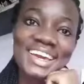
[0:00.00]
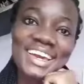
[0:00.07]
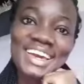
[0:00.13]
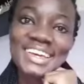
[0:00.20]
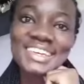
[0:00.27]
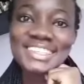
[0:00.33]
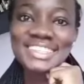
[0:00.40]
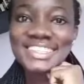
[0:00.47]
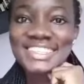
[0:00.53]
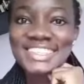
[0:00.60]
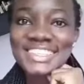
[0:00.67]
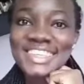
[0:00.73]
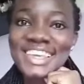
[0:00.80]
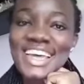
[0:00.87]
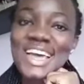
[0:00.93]

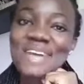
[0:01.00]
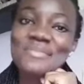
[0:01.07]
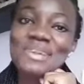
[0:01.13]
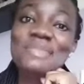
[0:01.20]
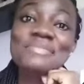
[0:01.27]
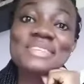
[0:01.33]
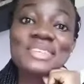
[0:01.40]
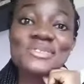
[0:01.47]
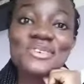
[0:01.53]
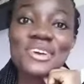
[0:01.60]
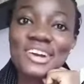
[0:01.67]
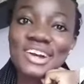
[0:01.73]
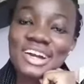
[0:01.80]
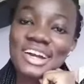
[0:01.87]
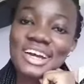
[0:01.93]
Guys, my name is
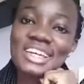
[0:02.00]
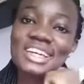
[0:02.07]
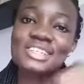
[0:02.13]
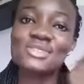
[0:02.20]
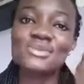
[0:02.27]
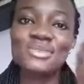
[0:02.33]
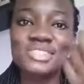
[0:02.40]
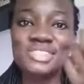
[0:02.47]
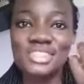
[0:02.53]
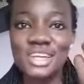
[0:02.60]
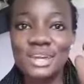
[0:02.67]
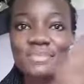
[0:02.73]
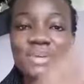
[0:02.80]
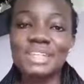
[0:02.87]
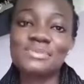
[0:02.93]
Adora, and I just want to
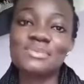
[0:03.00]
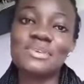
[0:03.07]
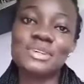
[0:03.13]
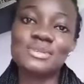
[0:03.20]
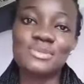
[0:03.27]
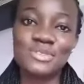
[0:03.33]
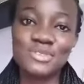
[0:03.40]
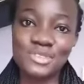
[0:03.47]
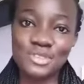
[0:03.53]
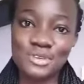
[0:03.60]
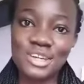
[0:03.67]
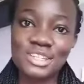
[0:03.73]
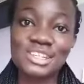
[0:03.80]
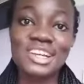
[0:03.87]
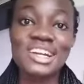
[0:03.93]
share my experience with
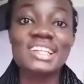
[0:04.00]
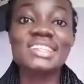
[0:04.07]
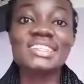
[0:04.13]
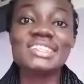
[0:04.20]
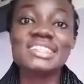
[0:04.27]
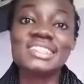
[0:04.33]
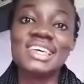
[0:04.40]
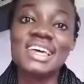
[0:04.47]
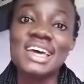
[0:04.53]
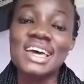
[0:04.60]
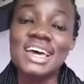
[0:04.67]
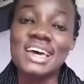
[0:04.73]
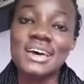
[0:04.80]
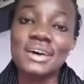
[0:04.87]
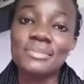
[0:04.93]
you as regards
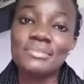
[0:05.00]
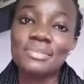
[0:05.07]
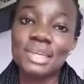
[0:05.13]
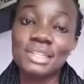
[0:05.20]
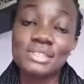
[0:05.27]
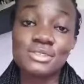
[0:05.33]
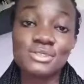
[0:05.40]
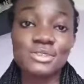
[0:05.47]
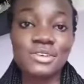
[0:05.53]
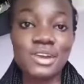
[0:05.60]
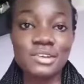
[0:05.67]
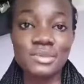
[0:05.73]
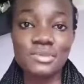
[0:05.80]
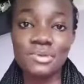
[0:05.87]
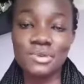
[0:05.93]
getting into a
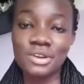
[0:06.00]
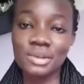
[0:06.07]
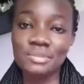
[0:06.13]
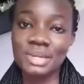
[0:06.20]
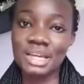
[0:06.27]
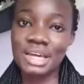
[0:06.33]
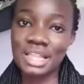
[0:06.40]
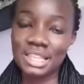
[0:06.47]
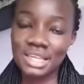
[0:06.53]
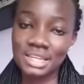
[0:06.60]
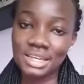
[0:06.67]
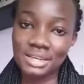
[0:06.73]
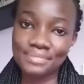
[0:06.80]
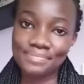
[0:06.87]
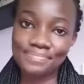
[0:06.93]
graduate program in
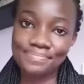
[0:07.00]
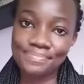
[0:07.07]
Canada.